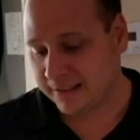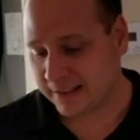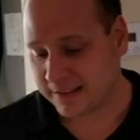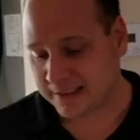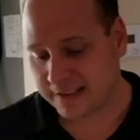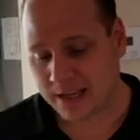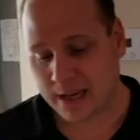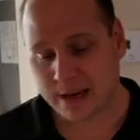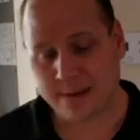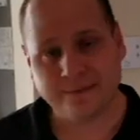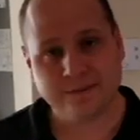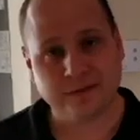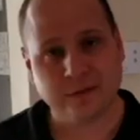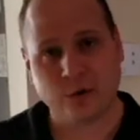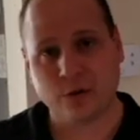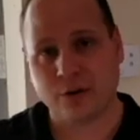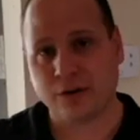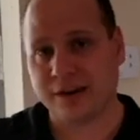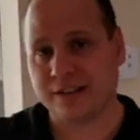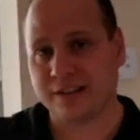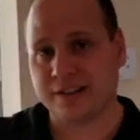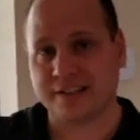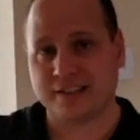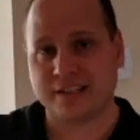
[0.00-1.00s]
The same
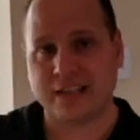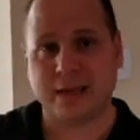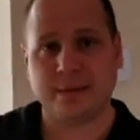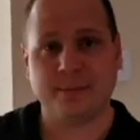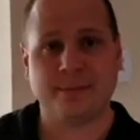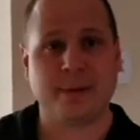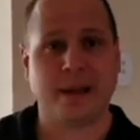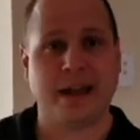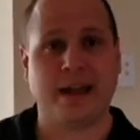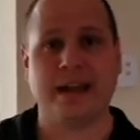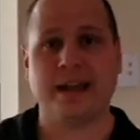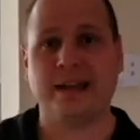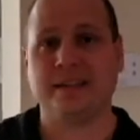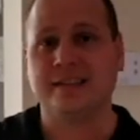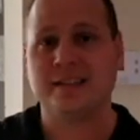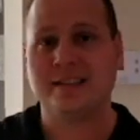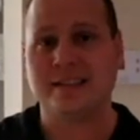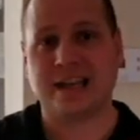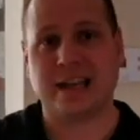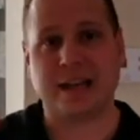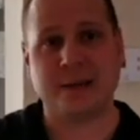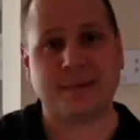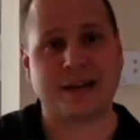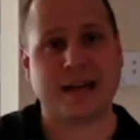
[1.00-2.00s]
flooring, the same paint, the
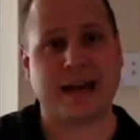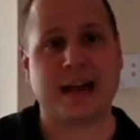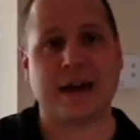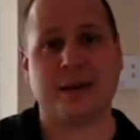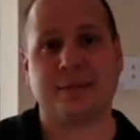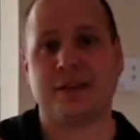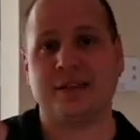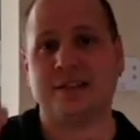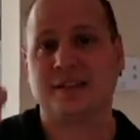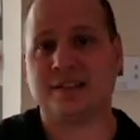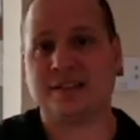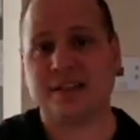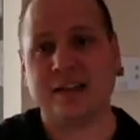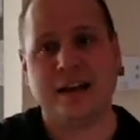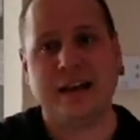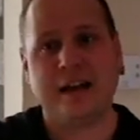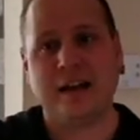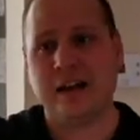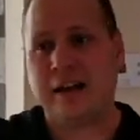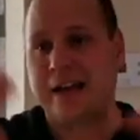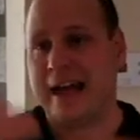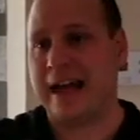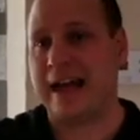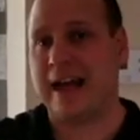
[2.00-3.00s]
same cabinets,
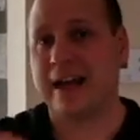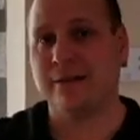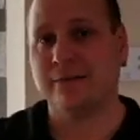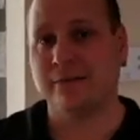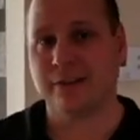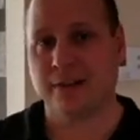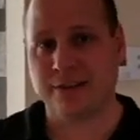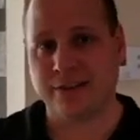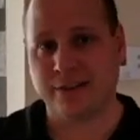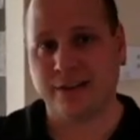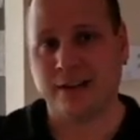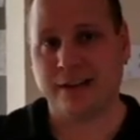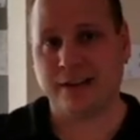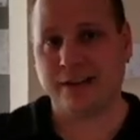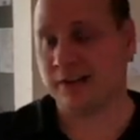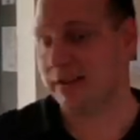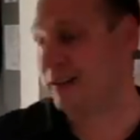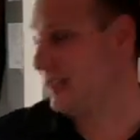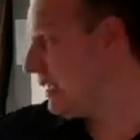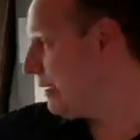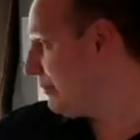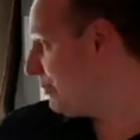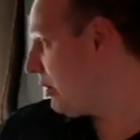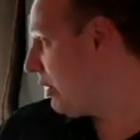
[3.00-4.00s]
everything, the
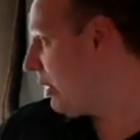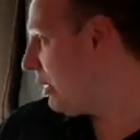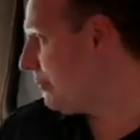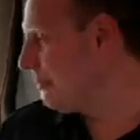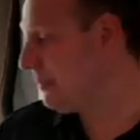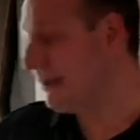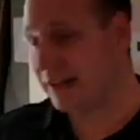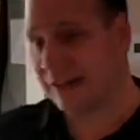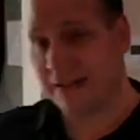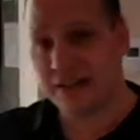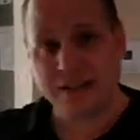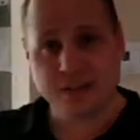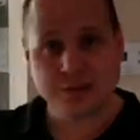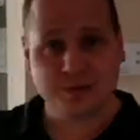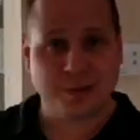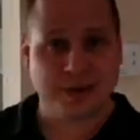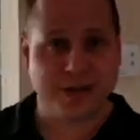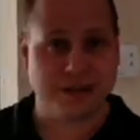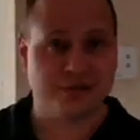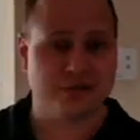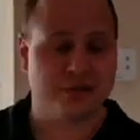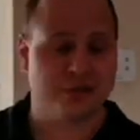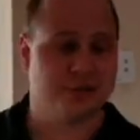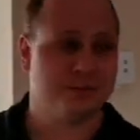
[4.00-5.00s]
same carpet in each
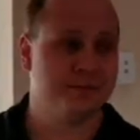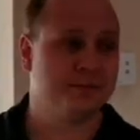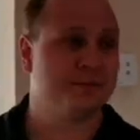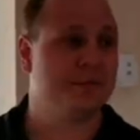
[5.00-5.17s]
bedroom,